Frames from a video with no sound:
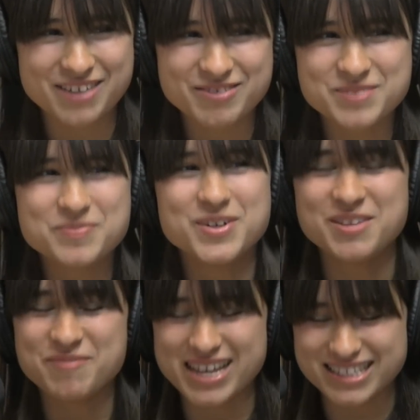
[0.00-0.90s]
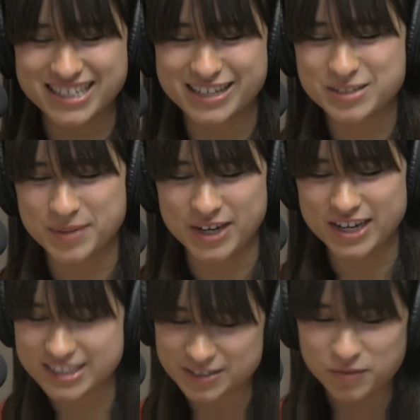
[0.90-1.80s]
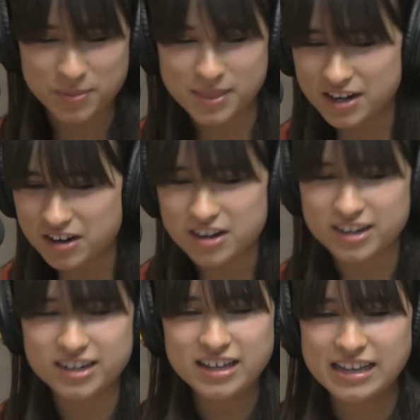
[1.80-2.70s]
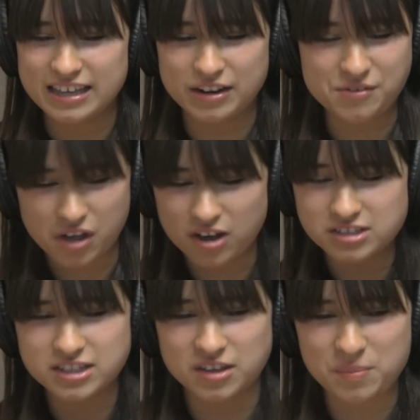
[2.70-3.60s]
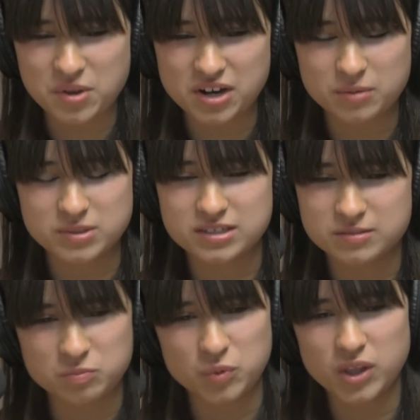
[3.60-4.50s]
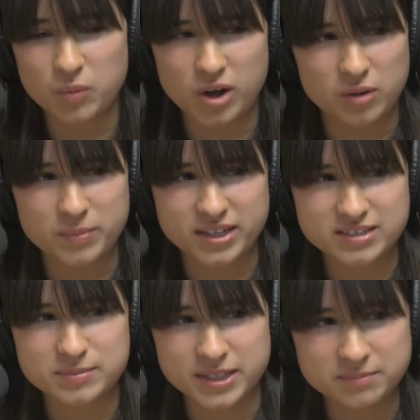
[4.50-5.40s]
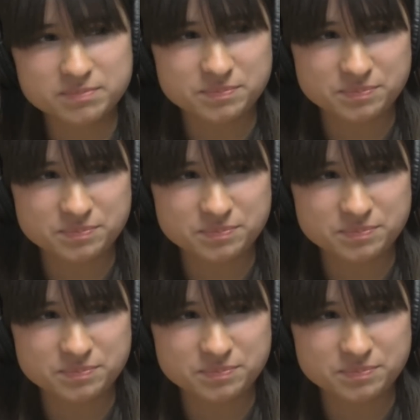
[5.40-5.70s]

That was a pretty amazing experience. And from then on, the Austin community was really welcoming to me.